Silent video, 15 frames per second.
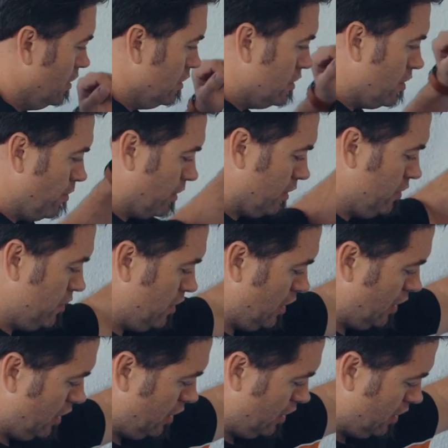So we can
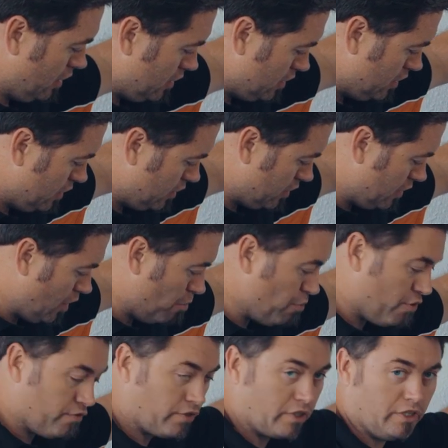see here there's a
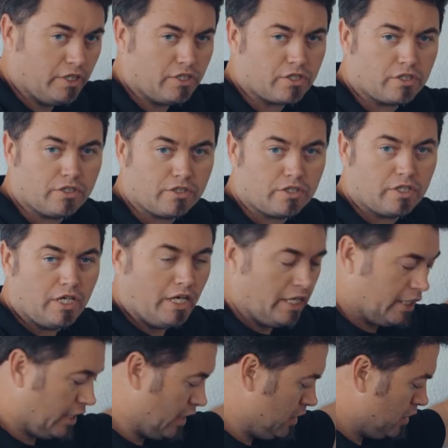number of conditions.
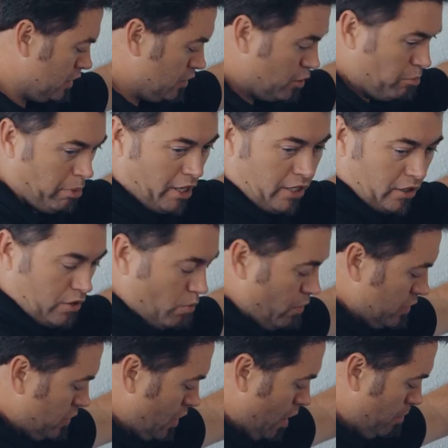Again, depending on
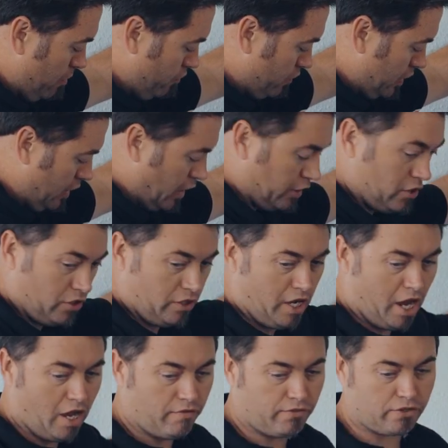what type of connector you
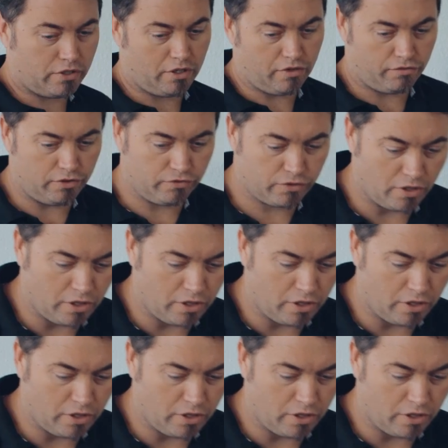have, so if you've